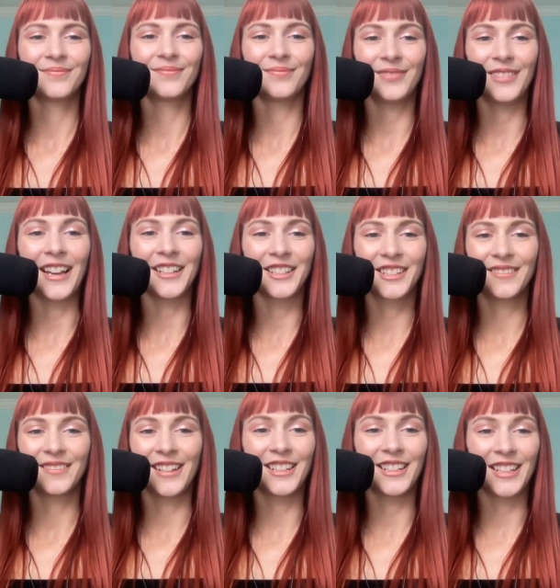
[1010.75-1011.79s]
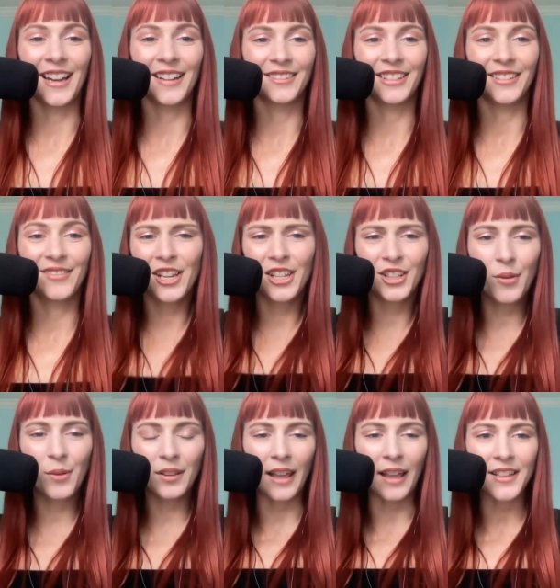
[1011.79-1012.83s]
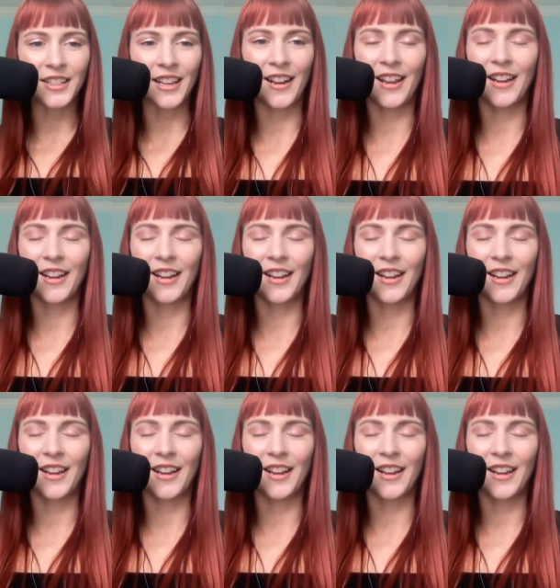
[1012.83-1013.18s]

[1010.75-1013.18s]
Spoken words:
Yes, exactly. Because no one likes it.